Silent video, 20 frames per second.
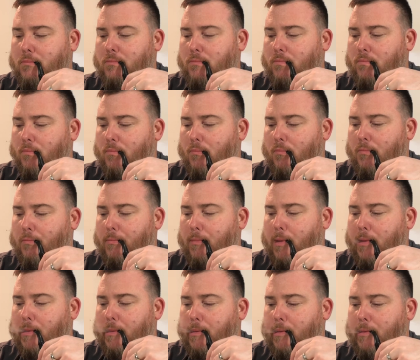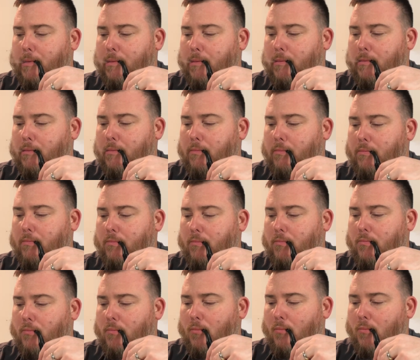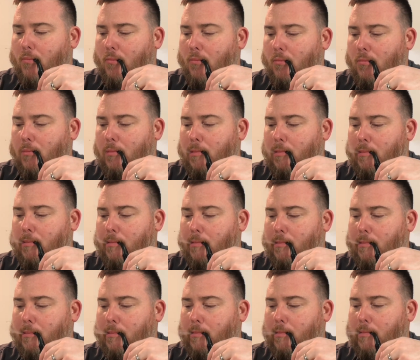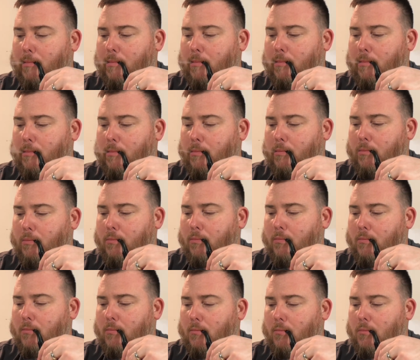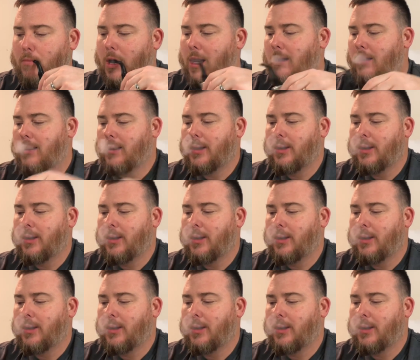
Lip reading: Nothing is said.